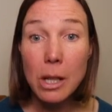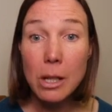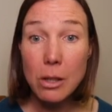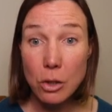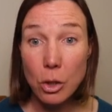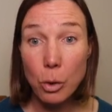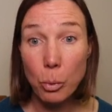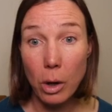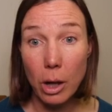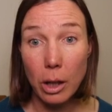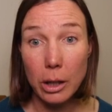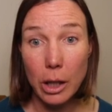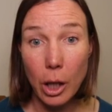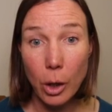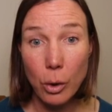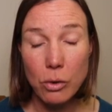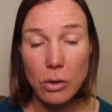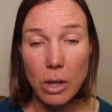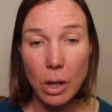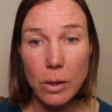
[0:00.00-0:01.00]
to our
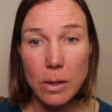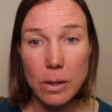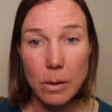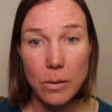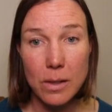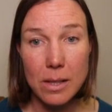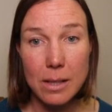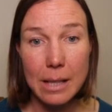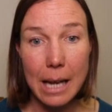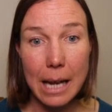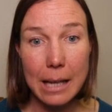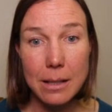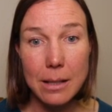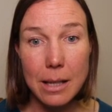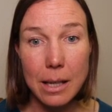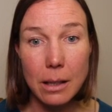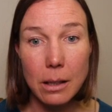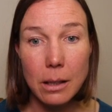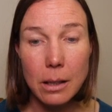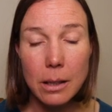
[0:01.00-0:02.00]
low dose of
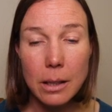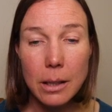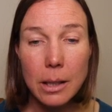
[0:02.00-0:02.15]
statin.